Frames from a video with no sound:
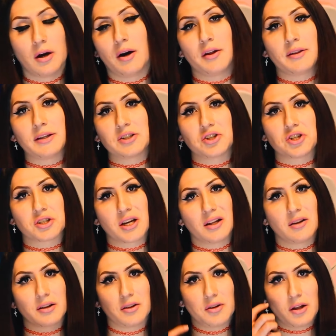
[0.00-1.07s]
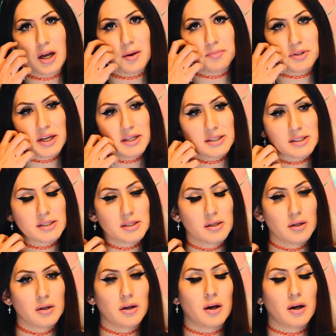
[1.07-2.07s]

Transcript: Other things are just kind of like little updates.